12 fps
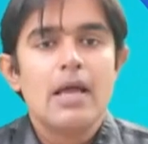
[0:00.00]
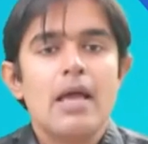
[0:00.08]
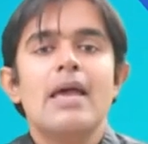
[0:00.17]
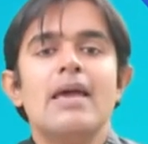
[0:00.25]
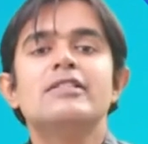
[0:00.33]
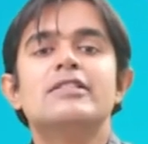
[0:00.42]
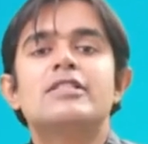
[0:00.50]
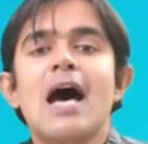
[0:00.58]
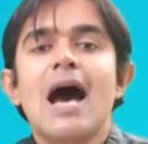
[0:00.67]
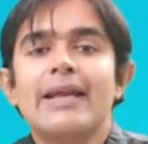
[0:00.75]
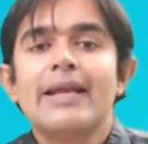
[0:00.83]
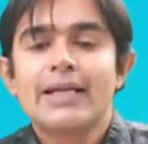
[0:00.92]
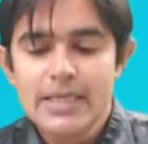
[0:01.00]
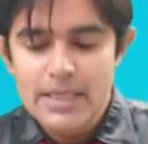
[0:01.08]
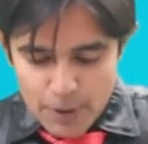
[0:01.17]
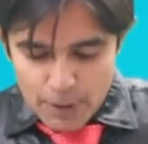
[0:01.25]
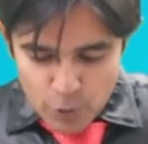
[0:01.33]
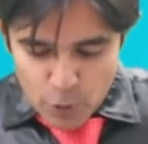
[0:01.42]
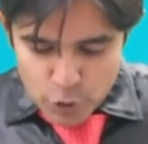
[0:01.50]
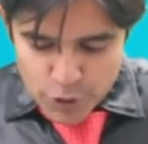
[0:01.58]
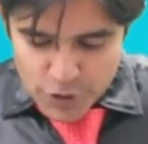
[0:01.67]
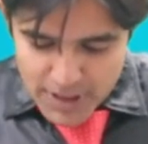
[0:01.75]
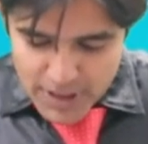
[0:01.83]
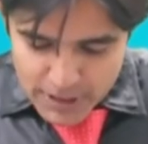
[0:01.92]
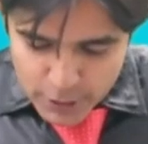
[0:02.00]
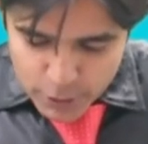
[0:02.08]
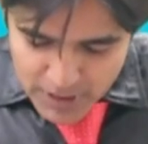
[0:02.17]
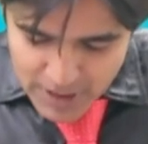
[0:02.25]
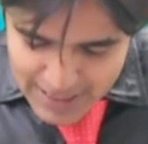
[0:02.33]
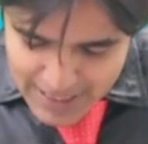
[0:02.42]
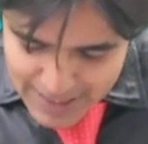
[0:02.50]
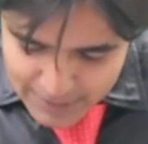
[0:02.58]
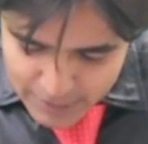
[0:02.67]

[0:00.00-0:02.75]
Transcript: is directly proportional to the length